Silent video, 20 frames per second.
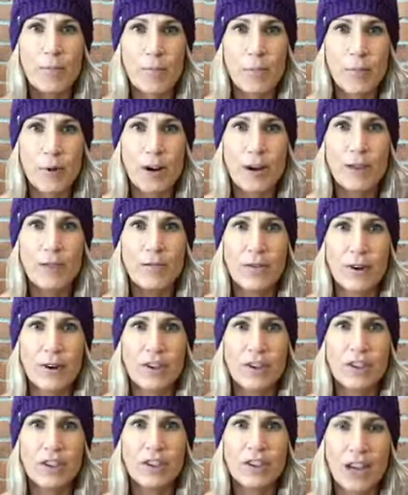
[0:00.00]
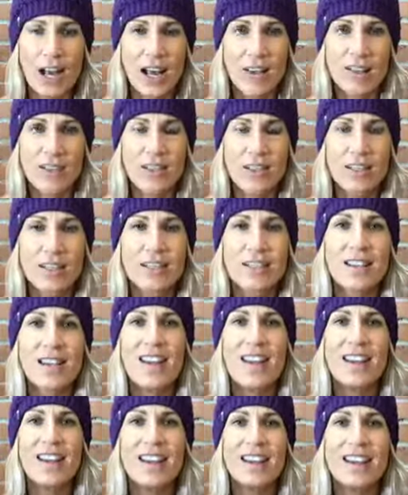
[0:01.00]
brain function challenges
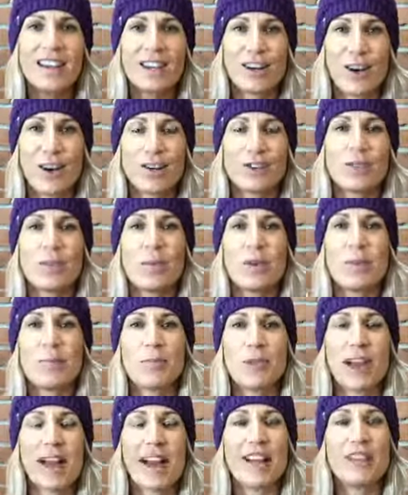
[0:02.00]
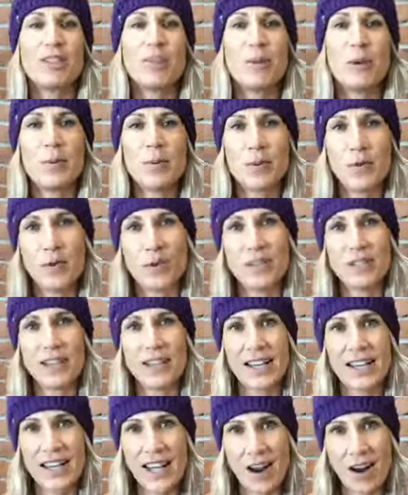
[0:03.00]
can also be applied to people who are
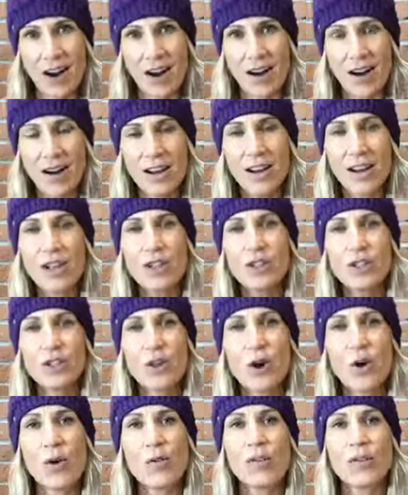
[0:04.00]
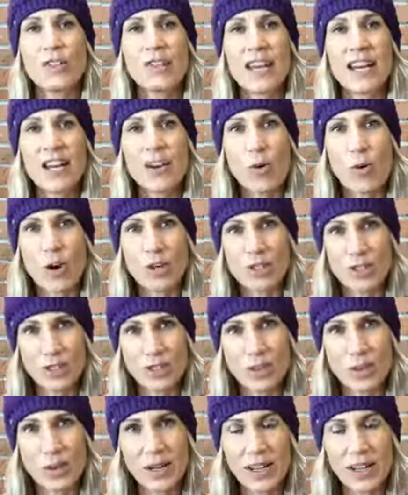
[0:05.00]
taking care. So if there's any
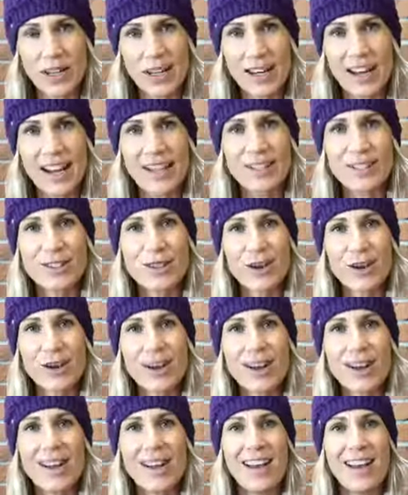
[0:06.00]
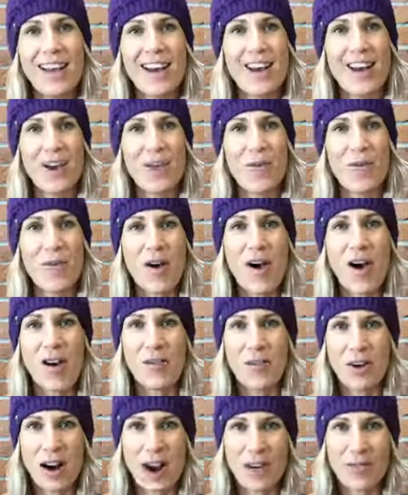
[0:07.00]
questions we can answer, all of
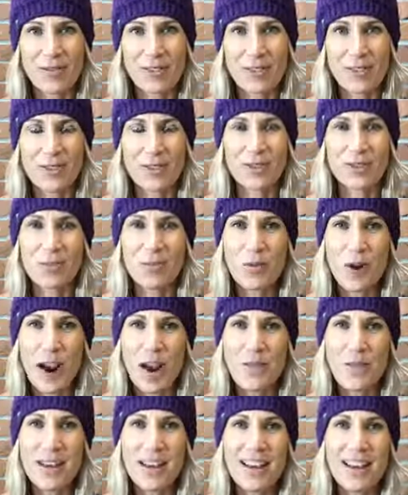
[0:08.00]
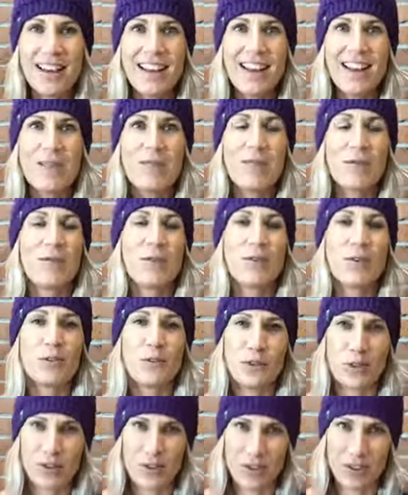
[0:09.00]
our conversations are private, but feel
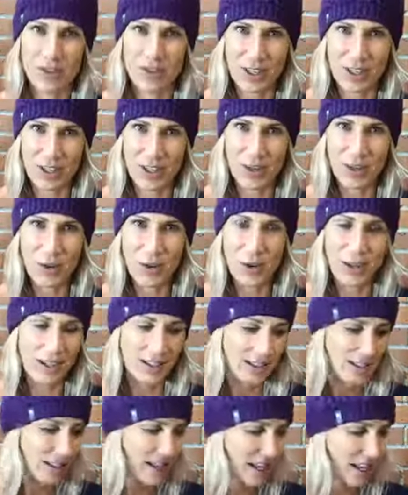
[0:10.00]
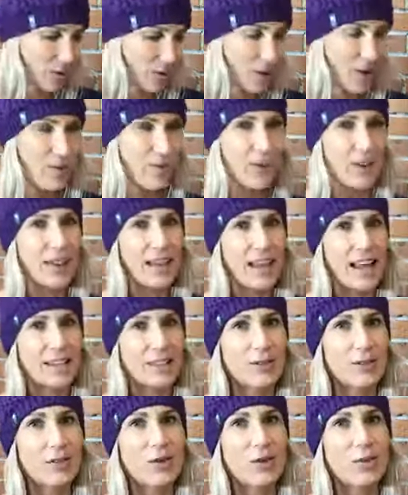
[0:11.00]
free to reach out to us. Again, we have
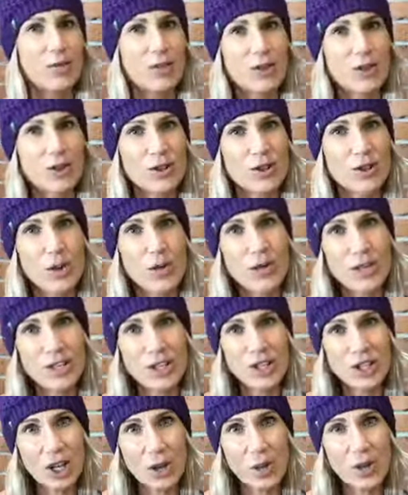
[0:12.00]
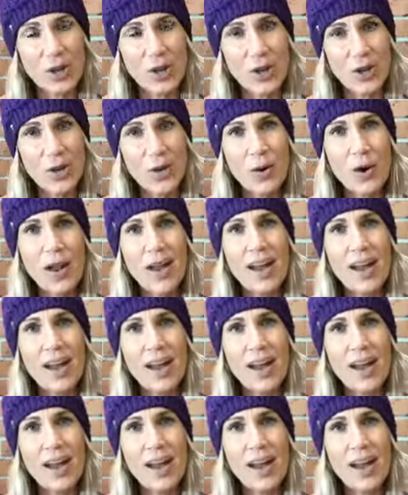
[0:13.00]
lots of good research that we can share with you,